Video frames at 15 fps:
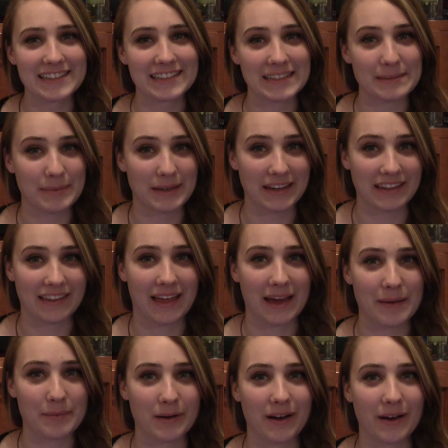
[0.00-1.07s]
sleeping in the
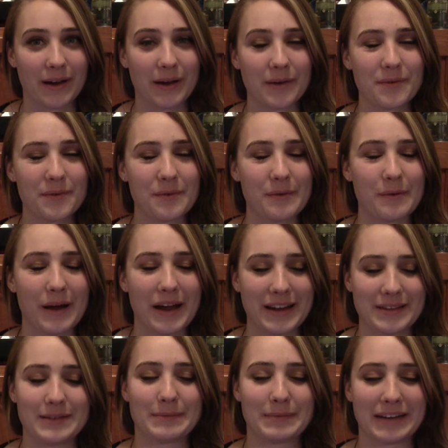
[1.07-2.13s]
library way
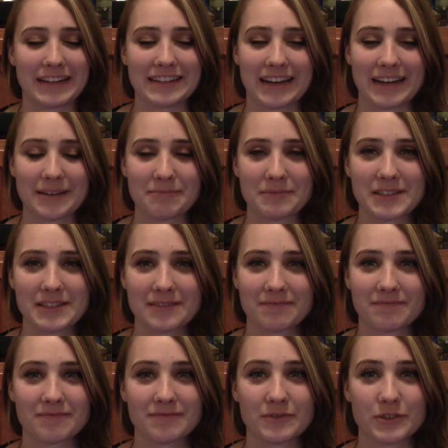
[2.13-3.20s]
too many times,
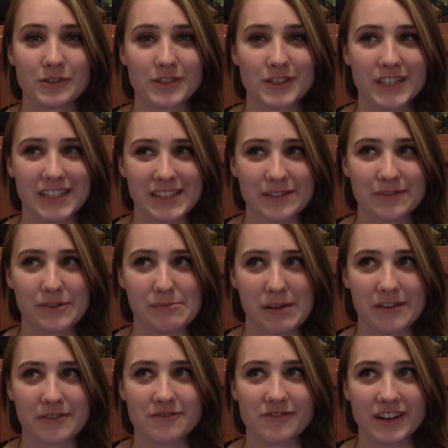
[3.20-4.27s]
just for
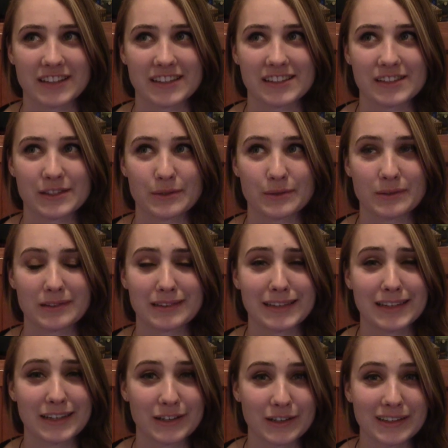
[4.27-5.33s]
my friends to
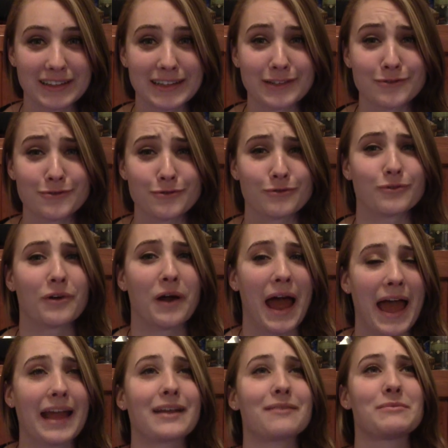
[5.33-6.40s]
literally
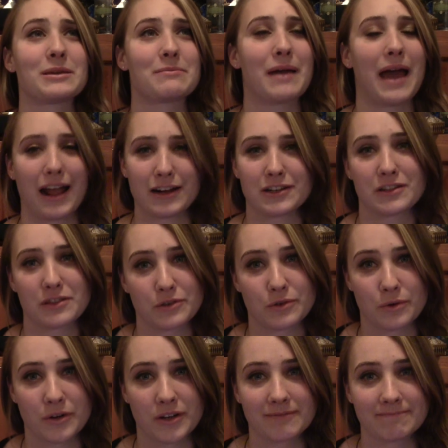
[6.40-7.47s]
drag me back to the dorm.